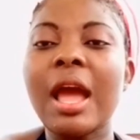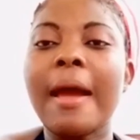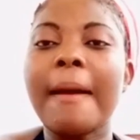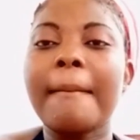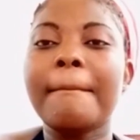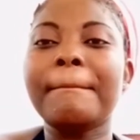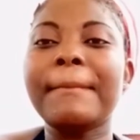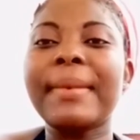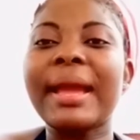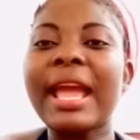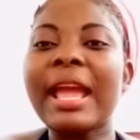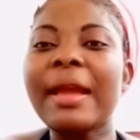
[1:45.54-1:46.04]

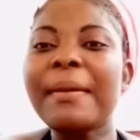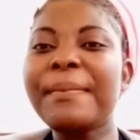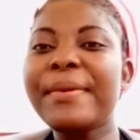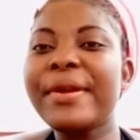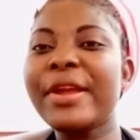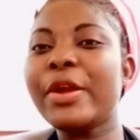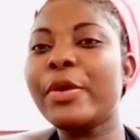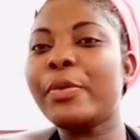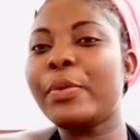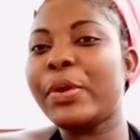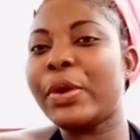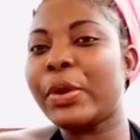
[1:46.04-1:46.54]

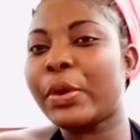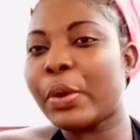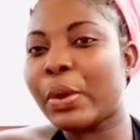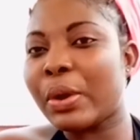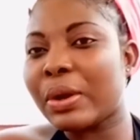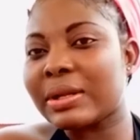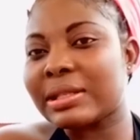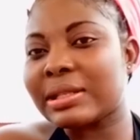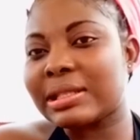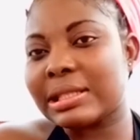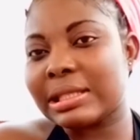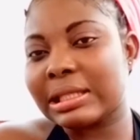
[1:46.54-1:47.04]
Maybe we
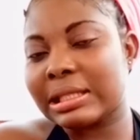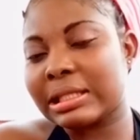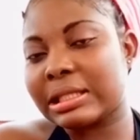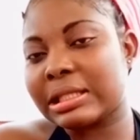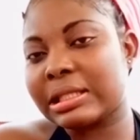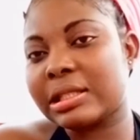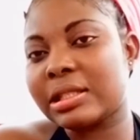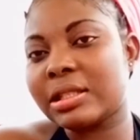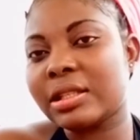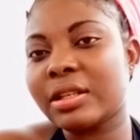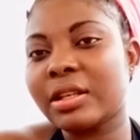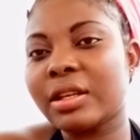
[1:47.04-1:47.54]
cause it.
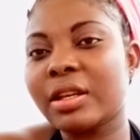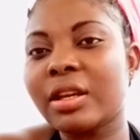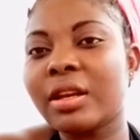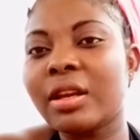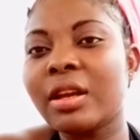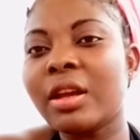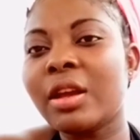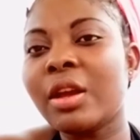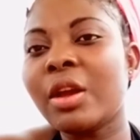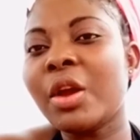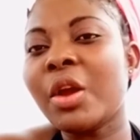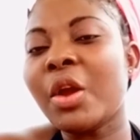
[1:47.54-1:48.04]

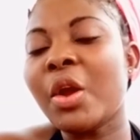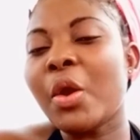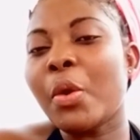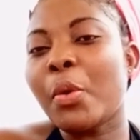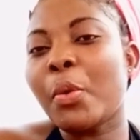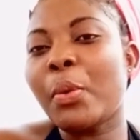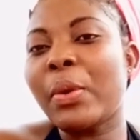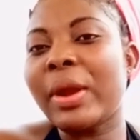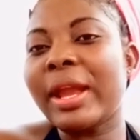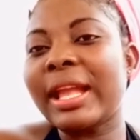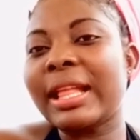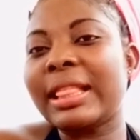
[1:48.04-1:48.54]

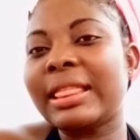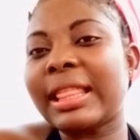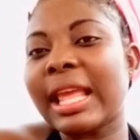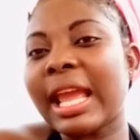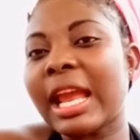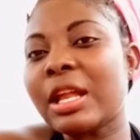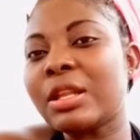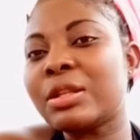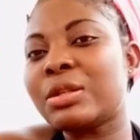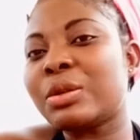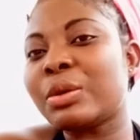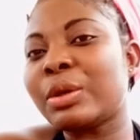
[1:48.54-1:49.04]
We
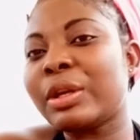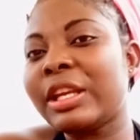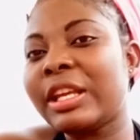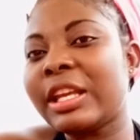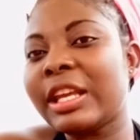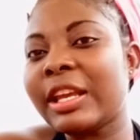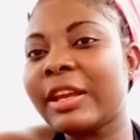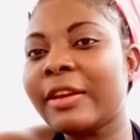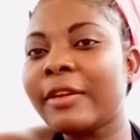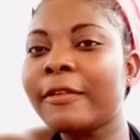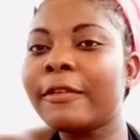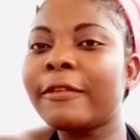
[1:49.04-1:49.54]
tend to
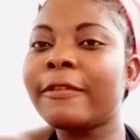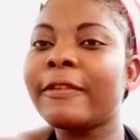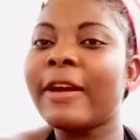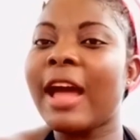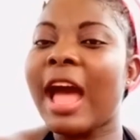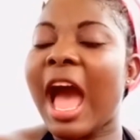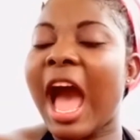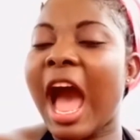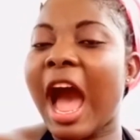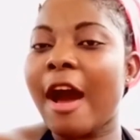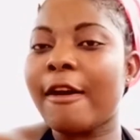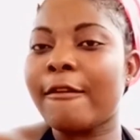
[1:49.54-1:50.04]
give
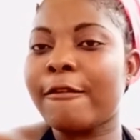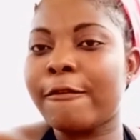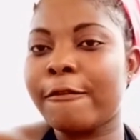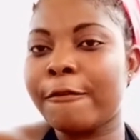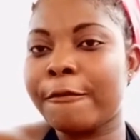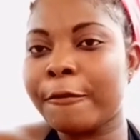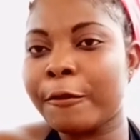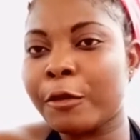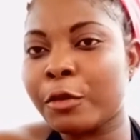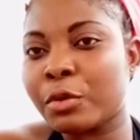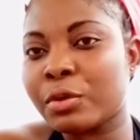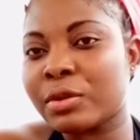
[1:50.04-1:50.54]
our
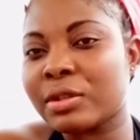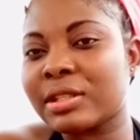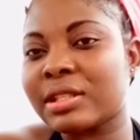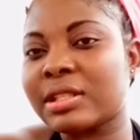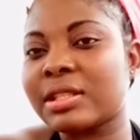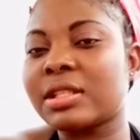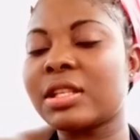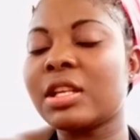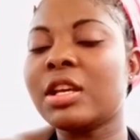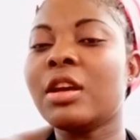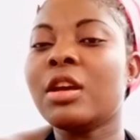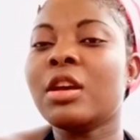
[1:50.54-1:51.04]

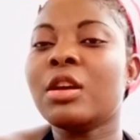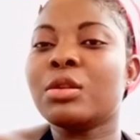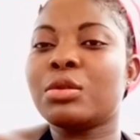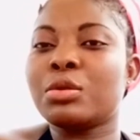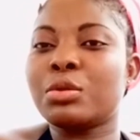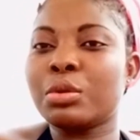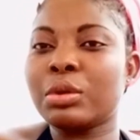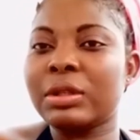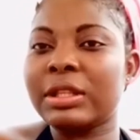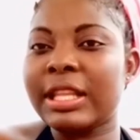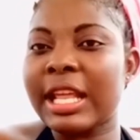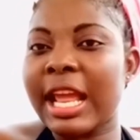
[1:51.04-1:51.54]
phones
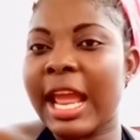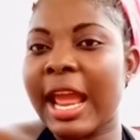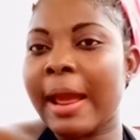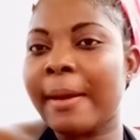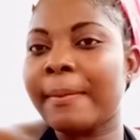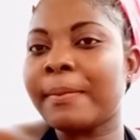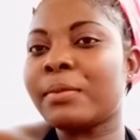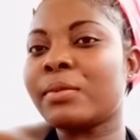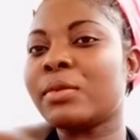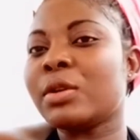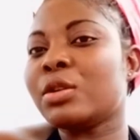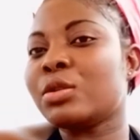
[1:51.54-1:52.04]
to
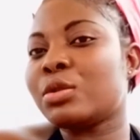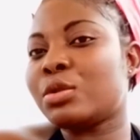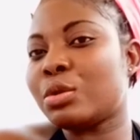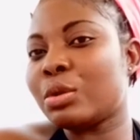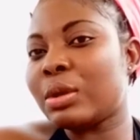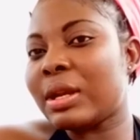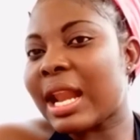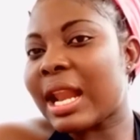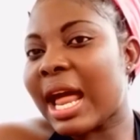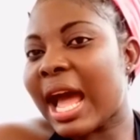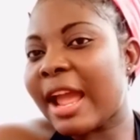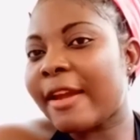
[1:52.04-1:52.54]
them to
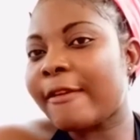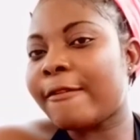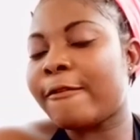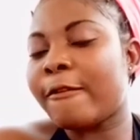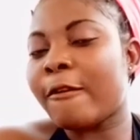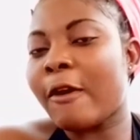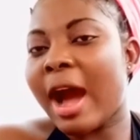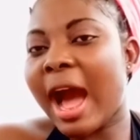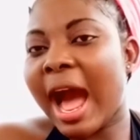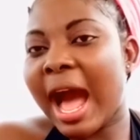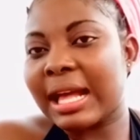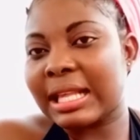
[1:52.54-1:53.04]
lie
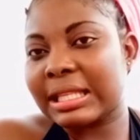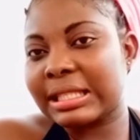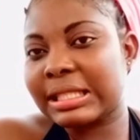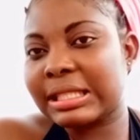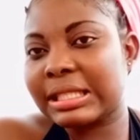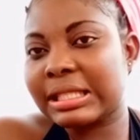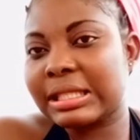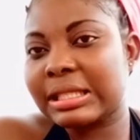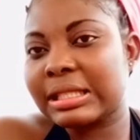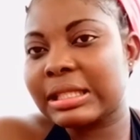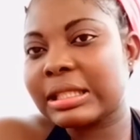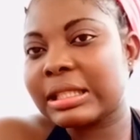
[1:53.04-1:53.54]
for
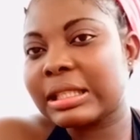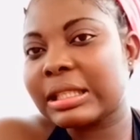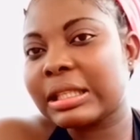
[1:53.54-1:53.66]
us.